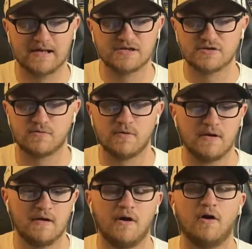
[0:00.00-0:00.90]
So
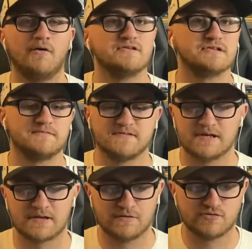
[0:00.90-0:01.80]
always love
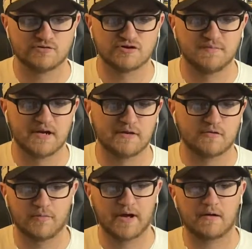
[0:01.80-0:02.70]
seeing those Richard Petty
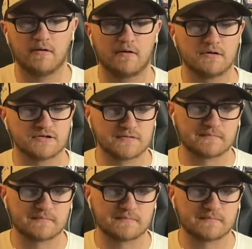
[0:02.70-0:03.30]
throwback cars.